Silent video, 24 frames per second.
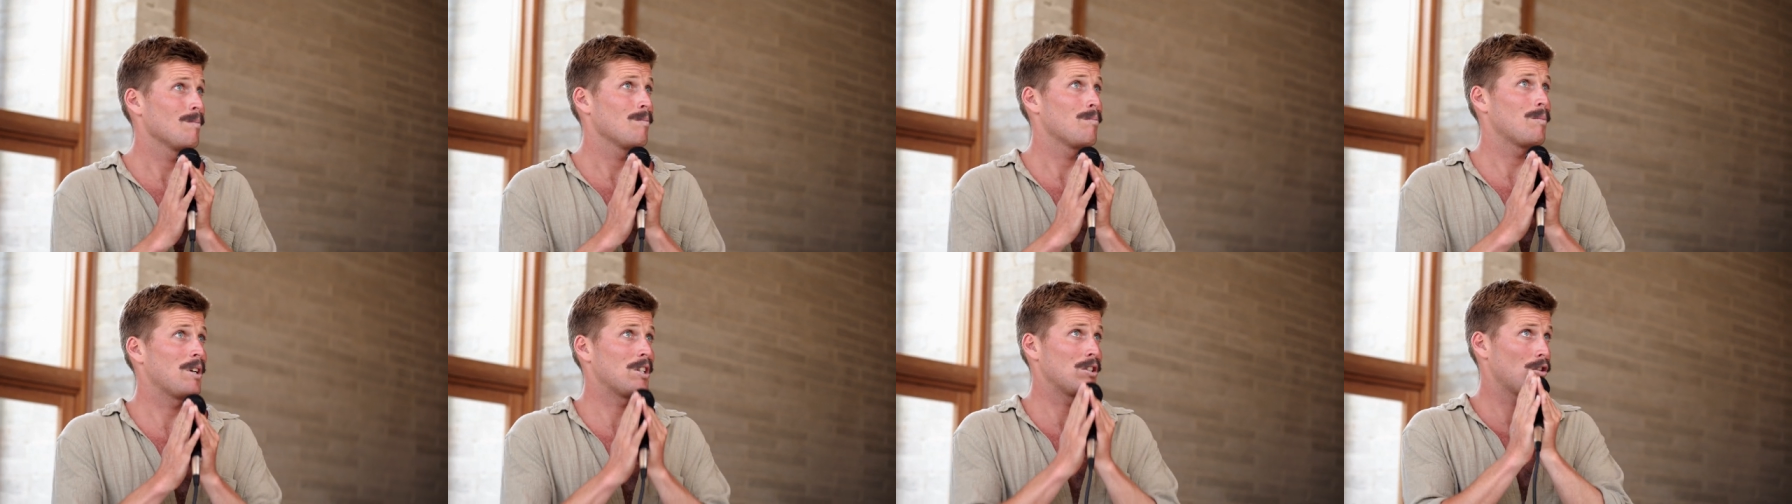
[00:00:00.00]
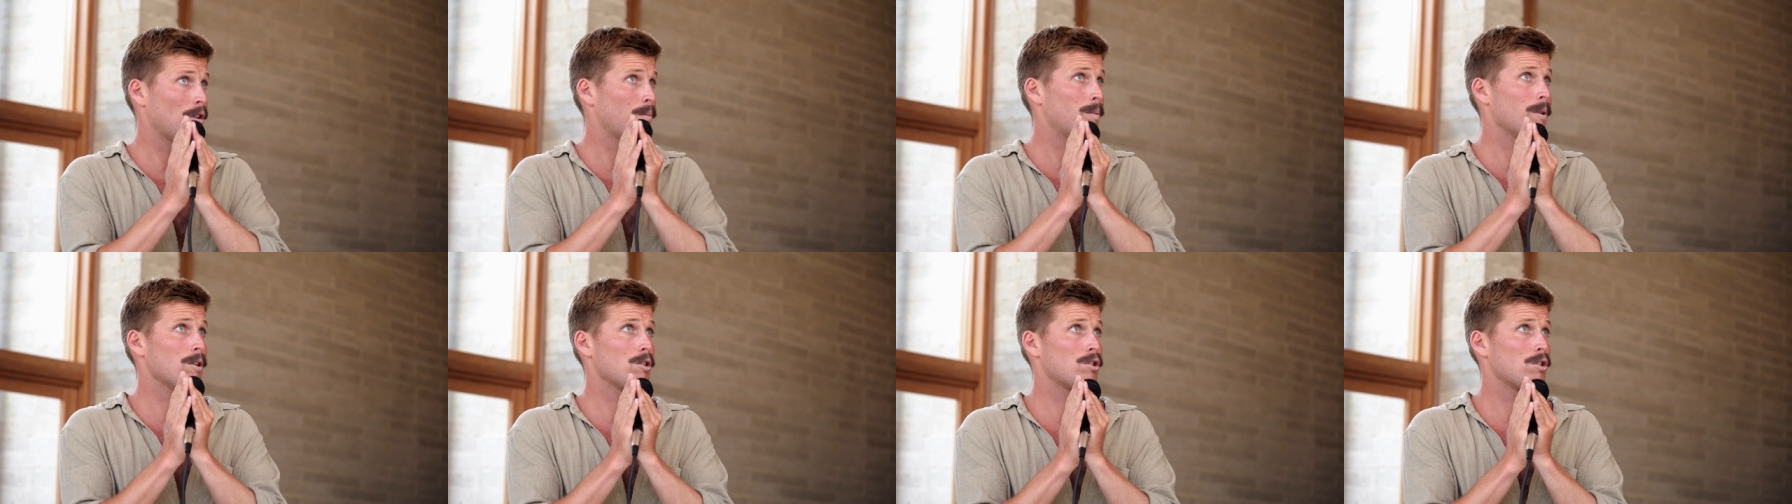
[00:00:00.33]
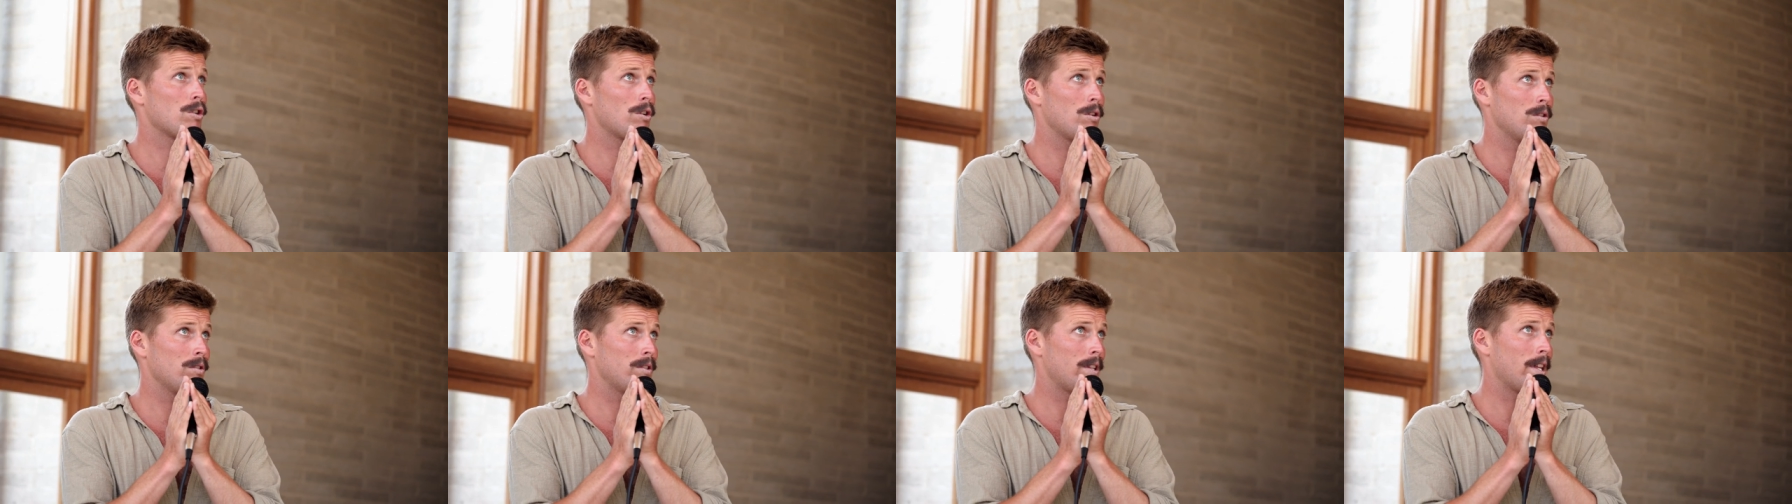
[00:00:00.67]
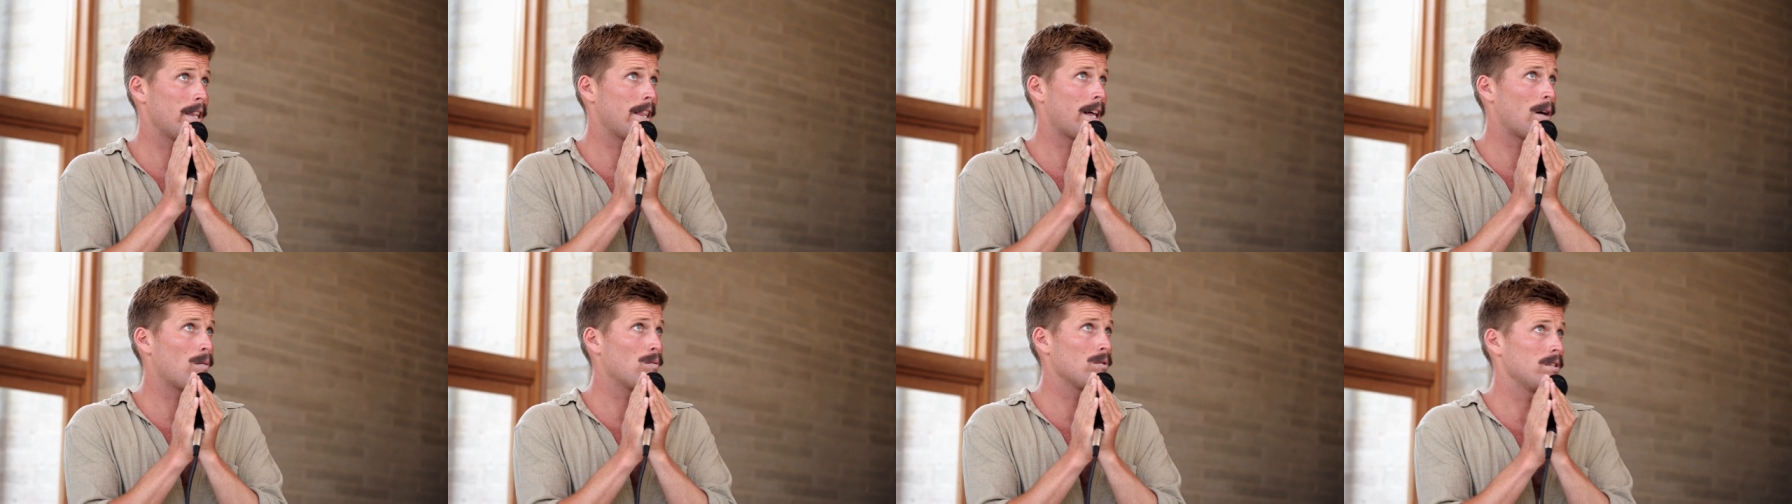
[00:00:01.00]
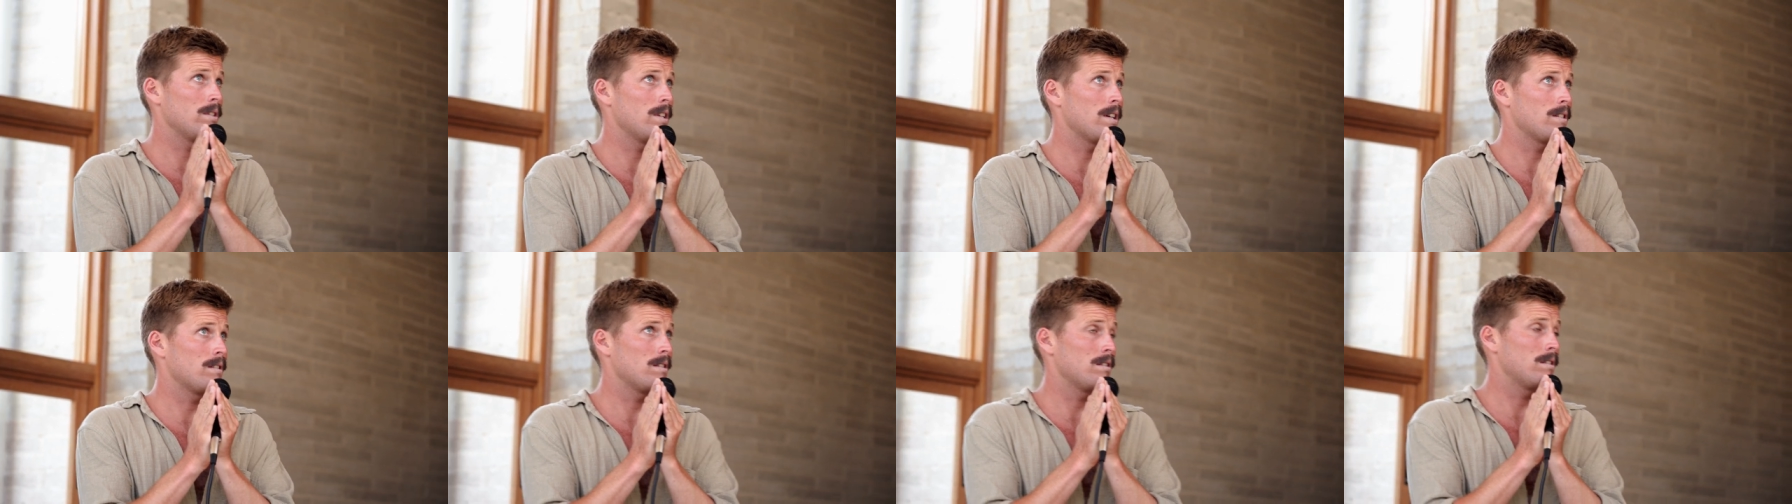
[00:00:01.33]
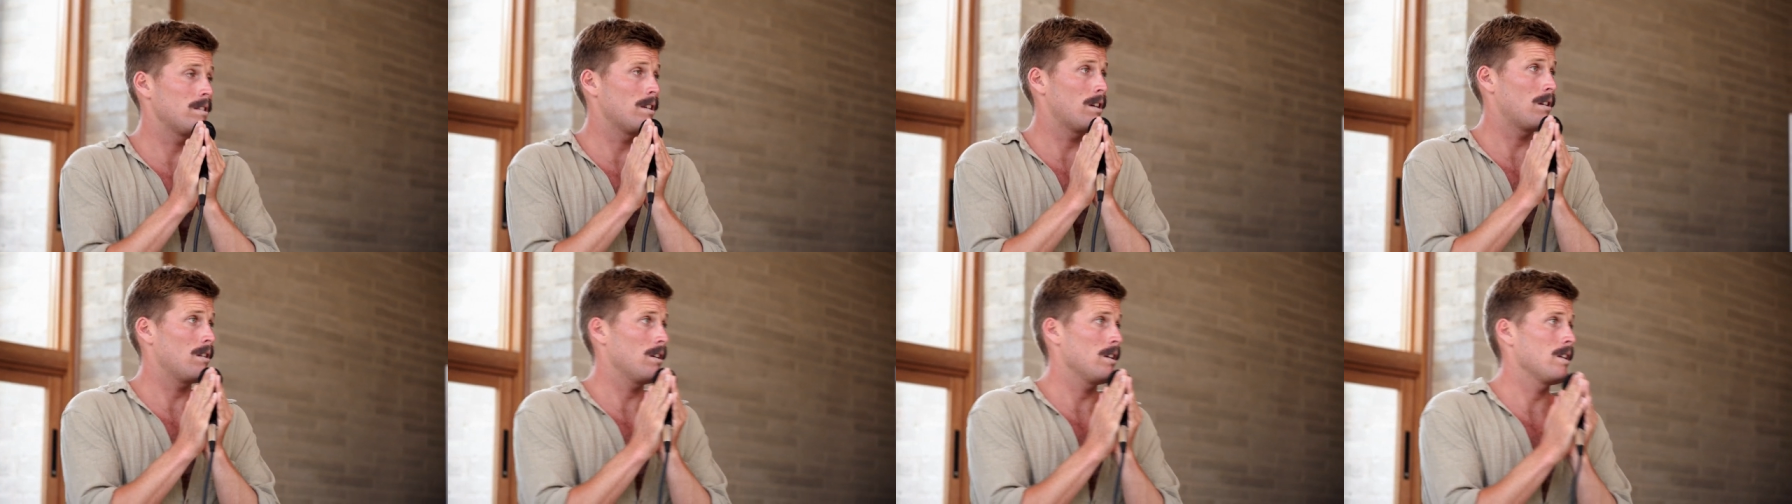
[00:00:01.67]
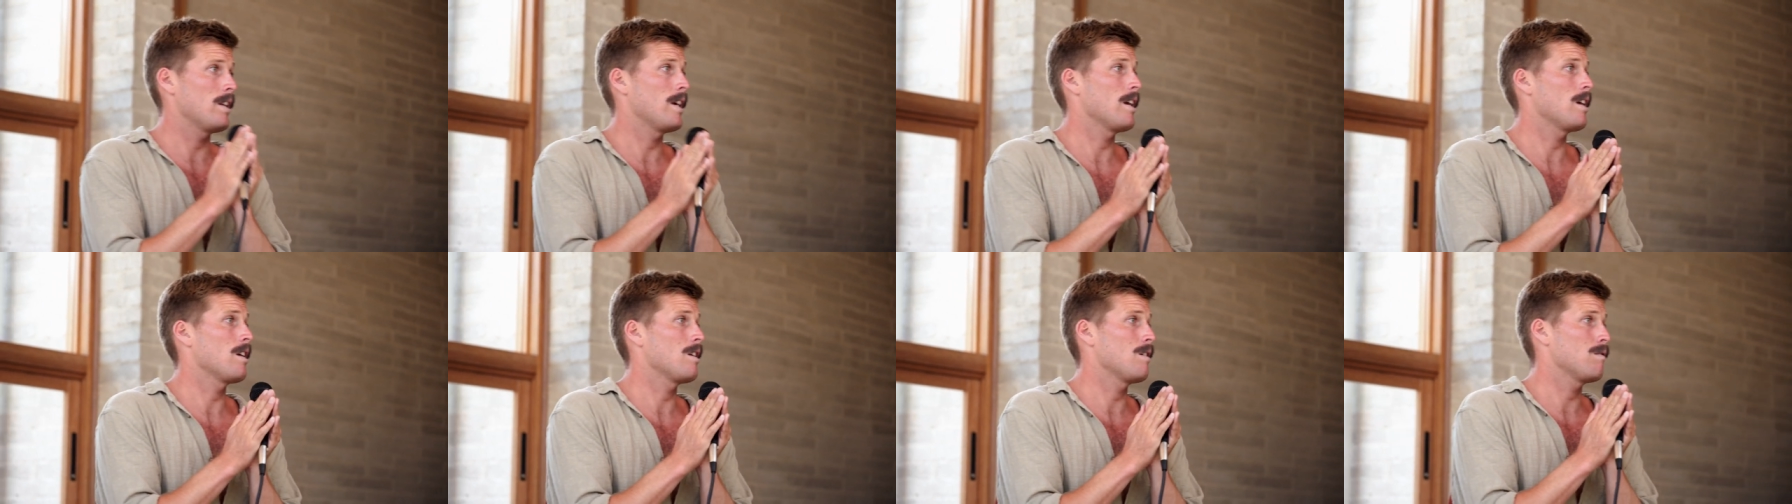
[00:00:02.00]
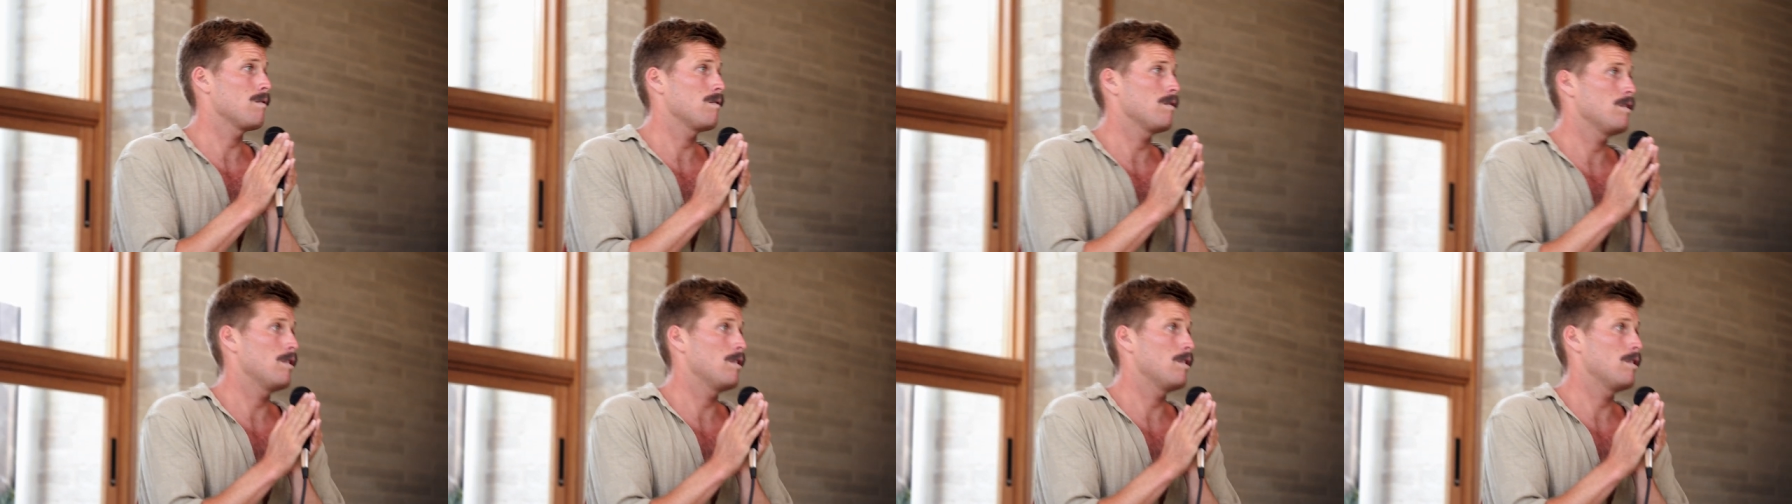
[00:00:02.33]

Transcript: by stopping shows, that that was necessarily negative.